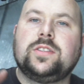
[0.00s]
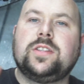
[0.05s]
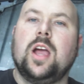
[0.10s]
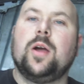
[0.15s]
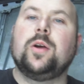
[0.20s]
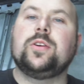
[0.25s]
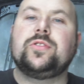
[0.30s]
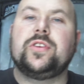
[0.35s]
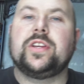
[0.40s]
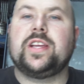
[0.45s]
So
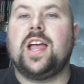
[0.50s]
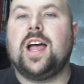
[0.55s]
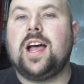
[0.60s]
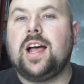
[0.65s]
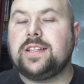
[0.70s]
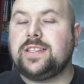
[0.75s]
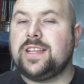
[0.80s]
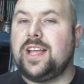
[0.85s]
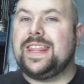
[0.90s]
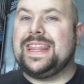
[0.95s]
as
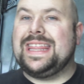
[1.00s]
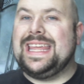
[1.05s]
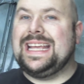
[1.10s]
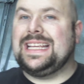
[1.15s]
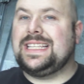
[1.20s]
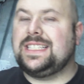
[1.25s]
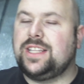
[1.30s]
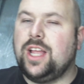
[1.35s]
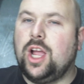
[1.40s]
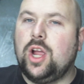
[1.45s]
regards on
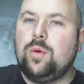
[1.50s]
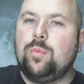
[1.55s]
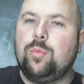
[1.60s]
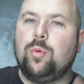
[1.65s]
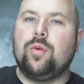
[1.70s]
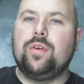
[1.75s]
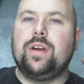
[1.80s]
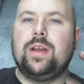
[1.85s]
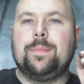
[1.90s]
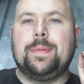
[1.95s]
this, don't
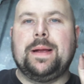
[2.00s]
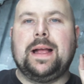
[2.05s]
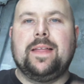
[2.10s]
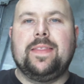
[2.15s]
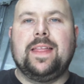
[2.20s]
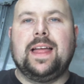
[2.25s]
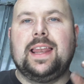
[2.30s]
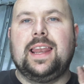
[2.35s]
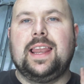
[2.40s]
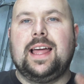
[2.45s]
worry about
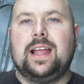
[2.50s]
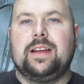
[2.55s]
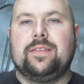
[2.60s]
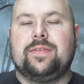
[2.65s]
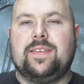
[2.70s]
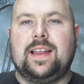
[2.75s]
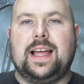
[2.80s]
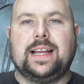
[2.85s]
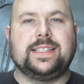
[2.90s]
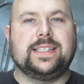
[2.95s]
that light
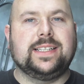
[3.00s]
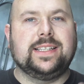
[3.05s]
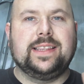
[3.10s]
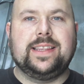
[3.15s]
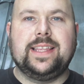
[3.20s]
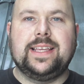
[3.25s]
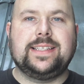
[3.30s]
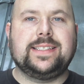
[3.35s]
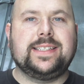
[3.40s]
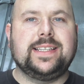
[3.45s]
flashing.
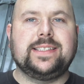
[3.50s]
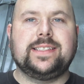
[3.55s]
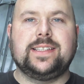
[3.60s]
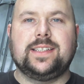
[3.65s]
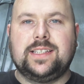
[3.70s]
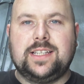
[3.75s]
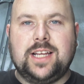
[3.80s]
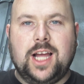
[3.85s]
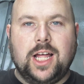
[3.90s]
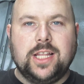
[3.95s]
This
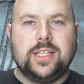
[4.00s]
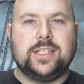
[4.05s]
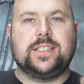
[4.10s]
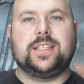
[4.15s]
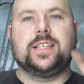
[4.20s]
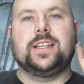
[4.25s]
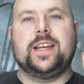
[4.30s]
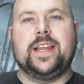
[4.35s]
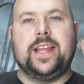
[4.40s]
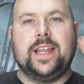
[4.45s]
isn't
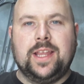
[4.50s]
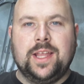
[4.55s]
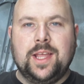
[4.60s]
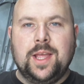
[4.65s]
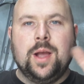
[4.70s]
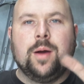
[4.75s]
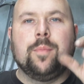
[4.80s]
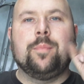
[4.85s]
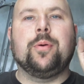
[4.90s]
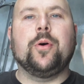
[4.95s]
constantly
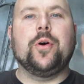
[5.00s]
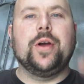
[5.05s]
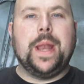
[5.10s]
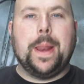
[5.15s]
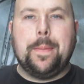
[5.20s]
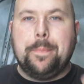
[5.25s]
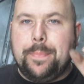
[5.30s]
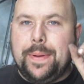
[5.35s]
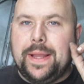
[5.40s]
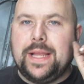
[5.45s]
putting a
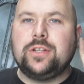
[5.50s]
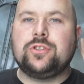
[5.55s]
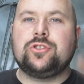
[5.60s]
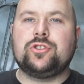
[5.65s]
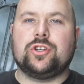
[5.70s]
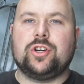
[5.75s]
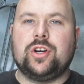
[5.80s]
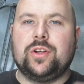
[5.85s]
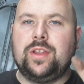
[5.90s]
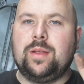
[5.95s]
big
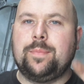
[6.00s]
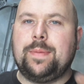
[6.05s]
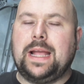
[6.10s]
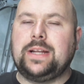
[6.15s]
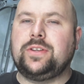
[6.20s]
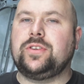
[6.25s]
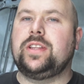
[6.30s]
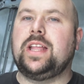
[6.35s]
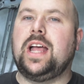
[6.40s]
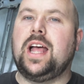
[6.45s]
draw on the
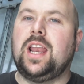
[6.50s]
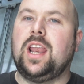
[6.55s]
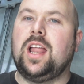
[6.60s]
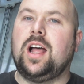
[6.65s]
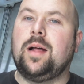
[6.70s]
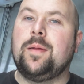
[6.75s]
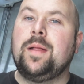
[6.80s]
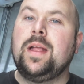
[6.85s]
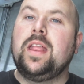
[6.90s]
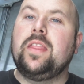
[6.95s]
battery, that
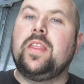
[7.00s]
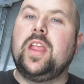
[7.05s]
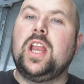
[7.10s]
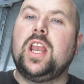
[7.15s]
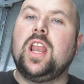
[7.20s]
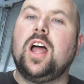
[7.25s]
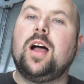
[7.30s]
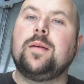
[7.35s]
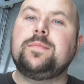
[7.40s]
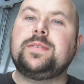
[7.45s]
alarm. The
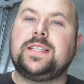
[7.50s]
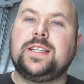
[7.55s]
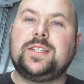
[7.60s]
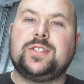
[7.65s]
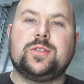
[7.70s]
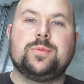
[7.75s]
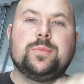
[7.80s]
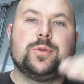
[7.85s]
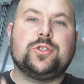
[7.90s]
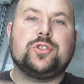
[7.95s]
alarm
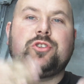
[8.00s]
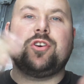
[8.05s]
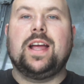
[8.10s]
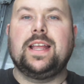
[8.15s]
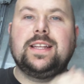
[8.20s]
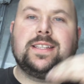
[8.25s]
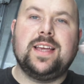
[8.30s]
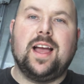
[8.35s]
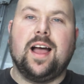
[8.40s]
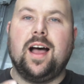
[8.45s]
system was
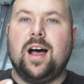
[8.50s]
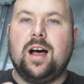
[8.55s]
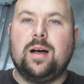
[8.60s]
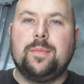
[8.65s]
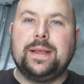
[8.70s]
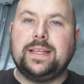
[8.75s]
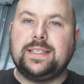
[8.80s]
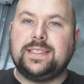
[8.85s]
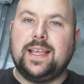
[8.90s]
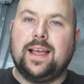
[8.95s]
trying to arm
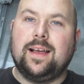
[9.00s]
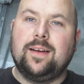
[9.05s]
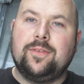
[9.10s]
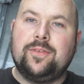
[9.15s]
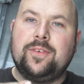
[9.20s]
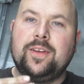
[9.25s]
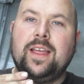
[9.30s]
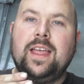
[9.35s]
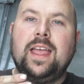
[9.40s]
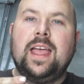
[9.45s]
itself.
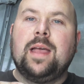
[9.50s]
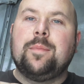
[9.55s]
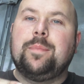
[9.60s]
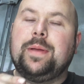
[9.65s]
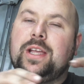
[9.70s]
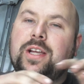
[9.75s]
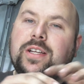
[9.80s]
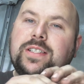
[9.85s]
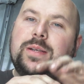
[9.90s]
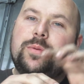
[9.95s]

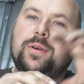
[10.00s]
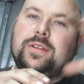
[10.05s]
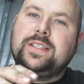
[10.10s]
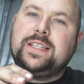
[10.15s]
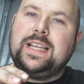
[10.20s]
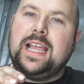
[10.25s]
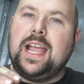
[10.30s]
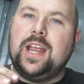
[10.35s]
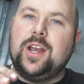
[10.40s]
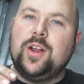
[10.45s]
Because it wasn't
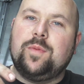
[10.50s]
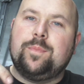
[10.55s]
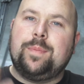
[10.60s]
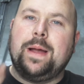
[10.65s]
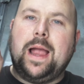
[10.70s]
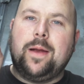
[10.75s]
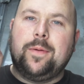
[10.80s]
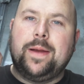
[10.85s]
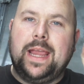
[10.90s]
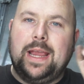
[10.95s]
getting enough
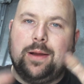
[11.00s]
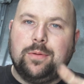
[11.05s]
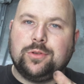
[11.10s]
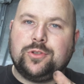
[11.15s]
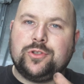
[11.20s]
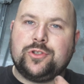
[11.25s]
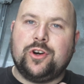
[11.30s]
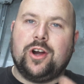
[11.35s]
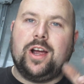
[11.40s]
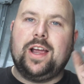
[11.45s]
power, it was
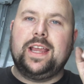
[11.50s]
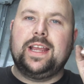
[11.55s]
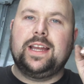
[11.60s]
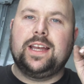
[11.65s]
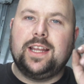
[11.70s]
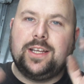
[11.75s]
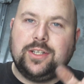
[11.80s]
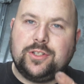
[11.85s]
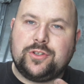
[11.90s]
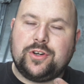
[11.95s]
trying,
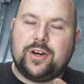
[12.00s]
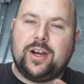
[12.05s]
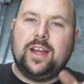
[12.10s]
and